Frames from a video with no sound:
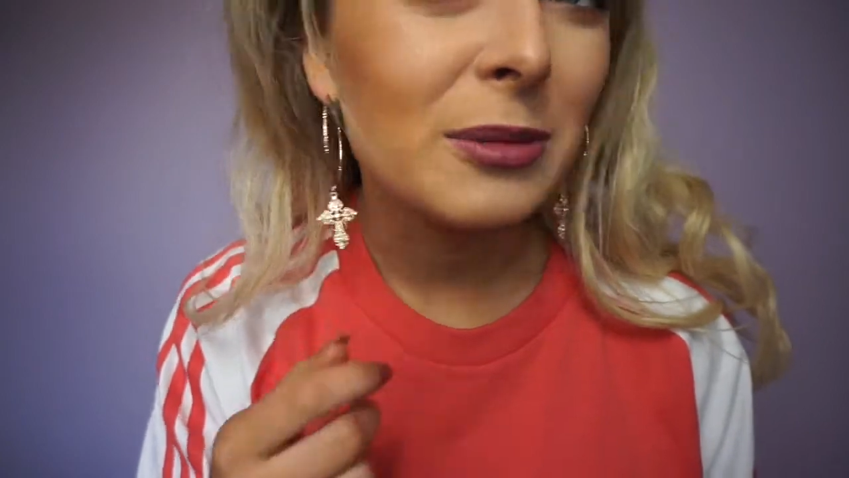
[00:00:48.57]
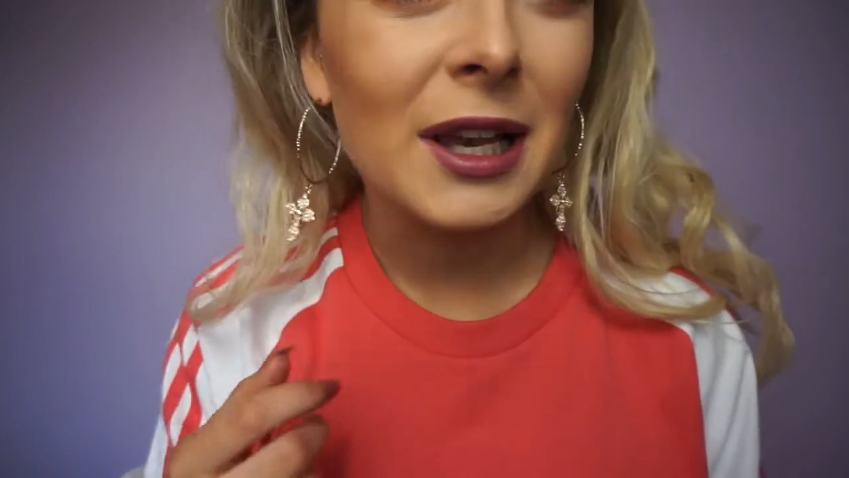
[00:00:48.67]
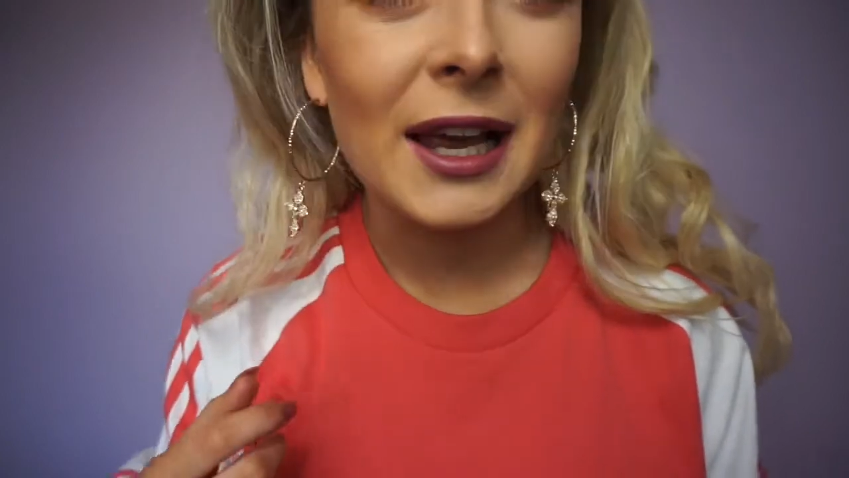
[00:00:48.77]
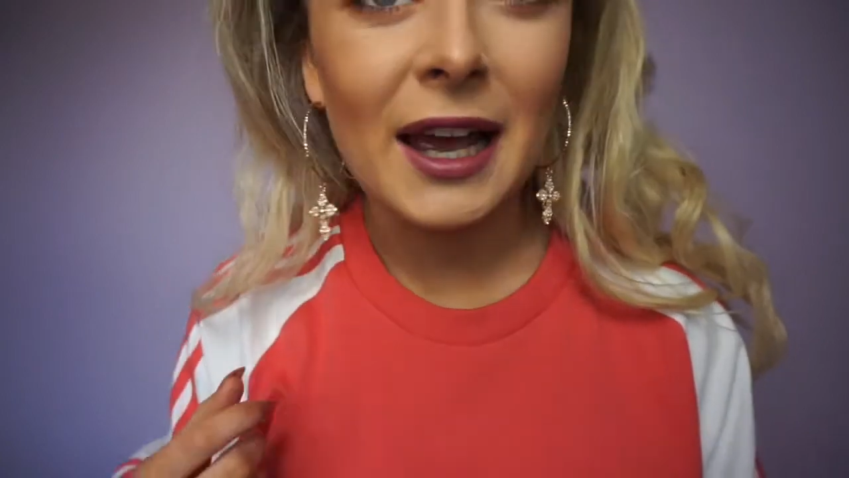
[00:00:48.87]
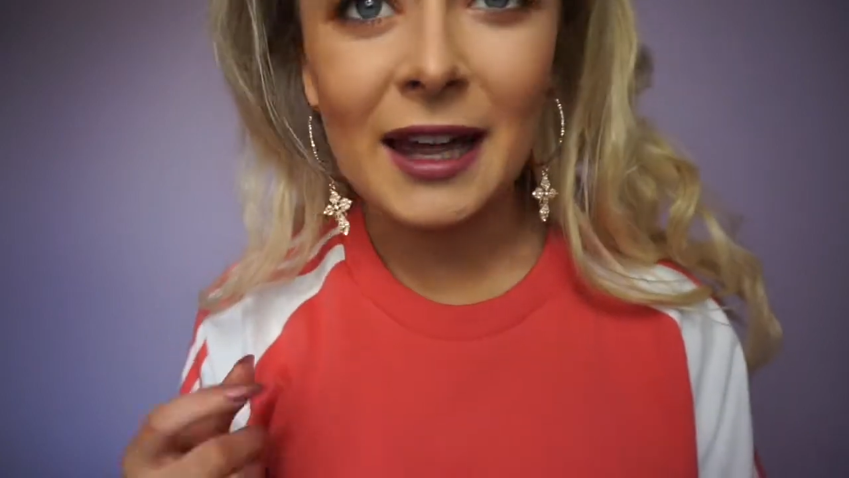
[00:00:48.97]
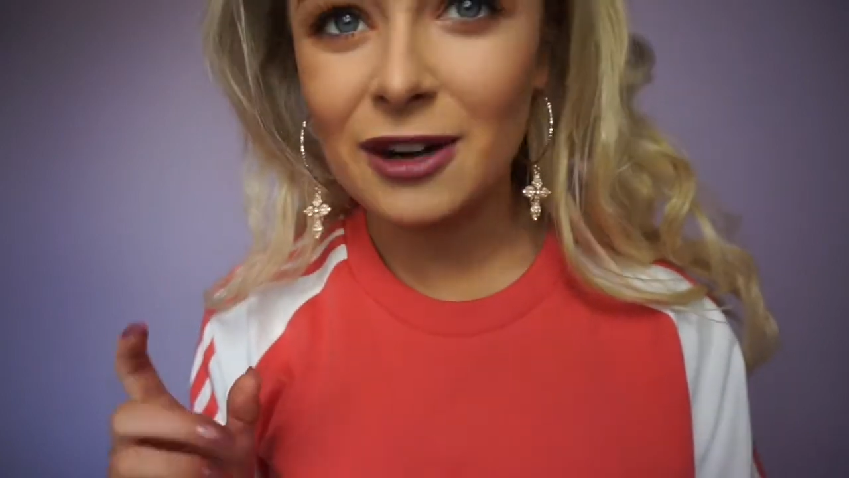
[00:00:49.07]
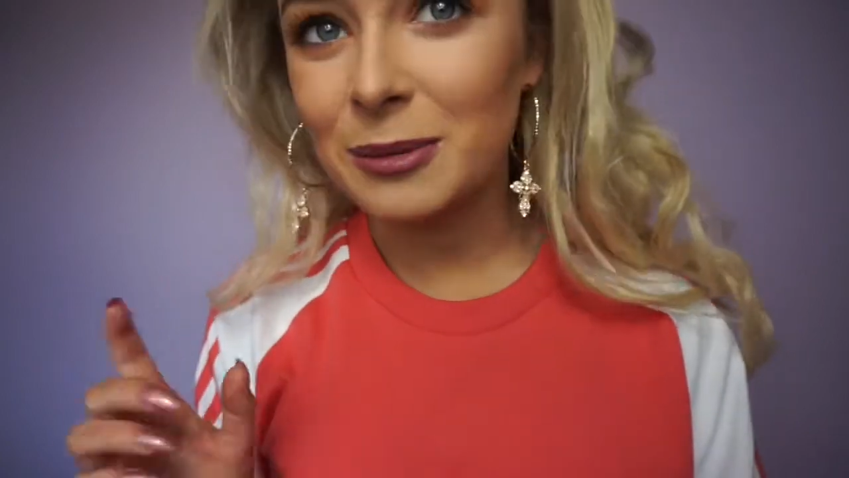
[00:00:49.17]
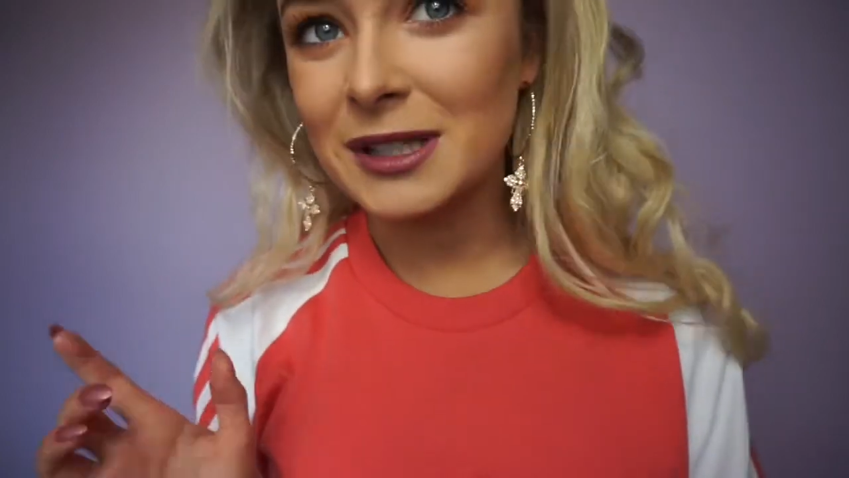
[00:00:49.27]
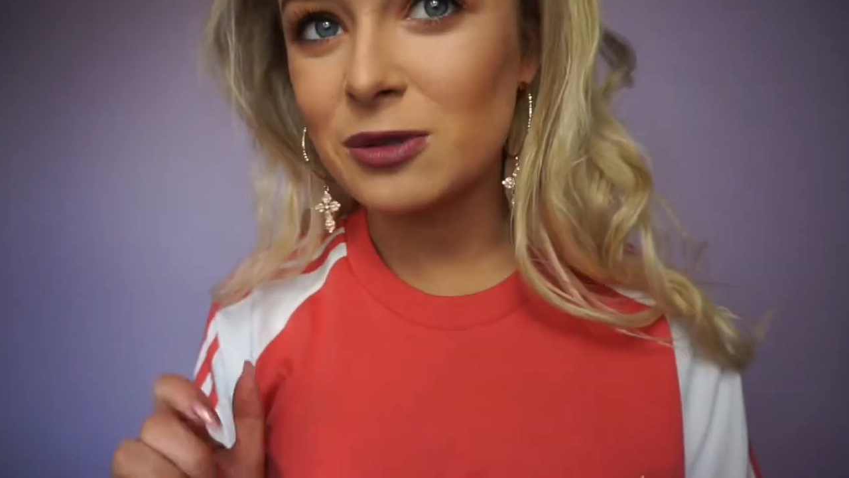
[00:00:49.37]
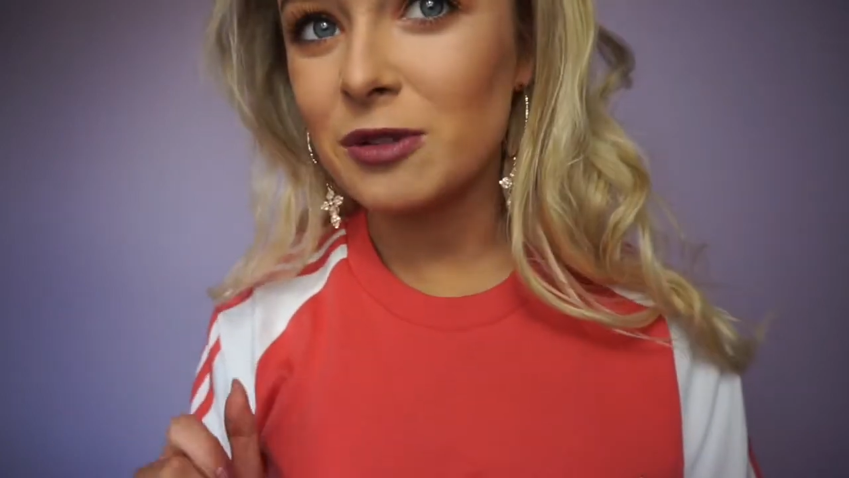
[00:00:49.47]
be like hit or
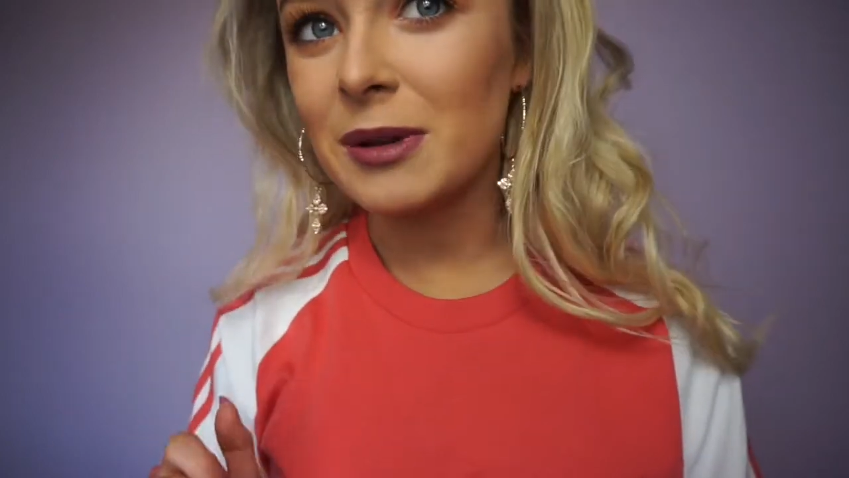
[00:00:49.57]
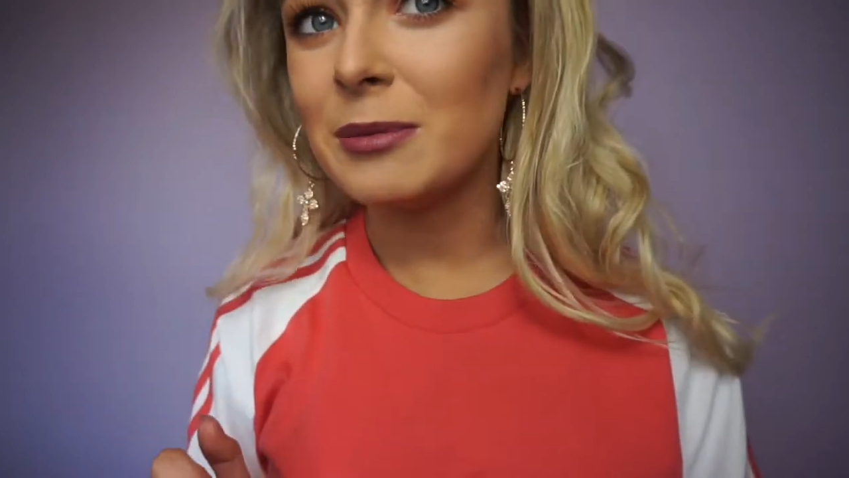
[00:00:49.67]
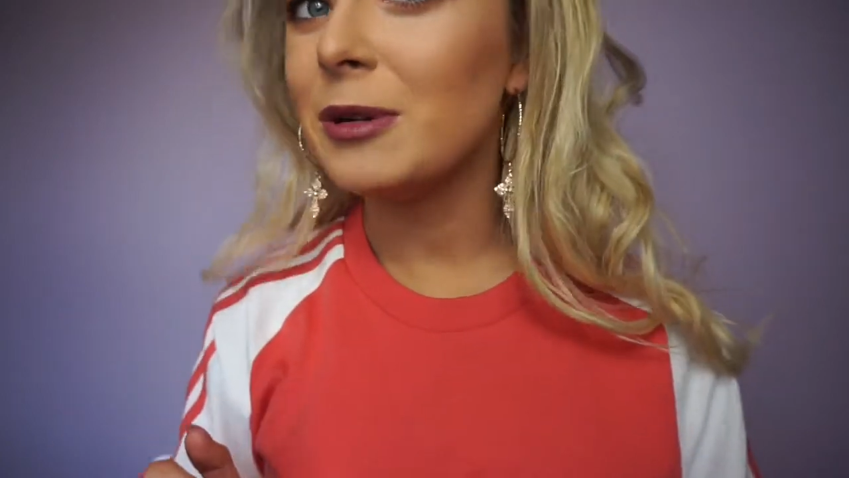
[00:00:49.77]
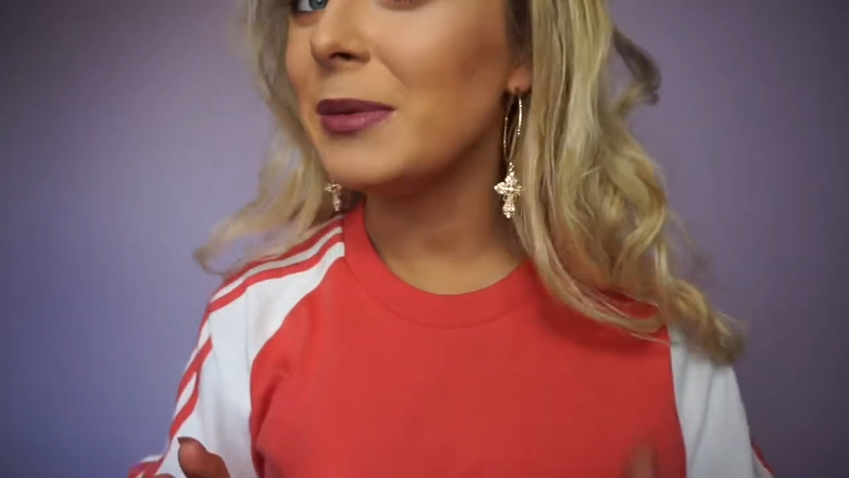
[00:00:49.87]
miss with people,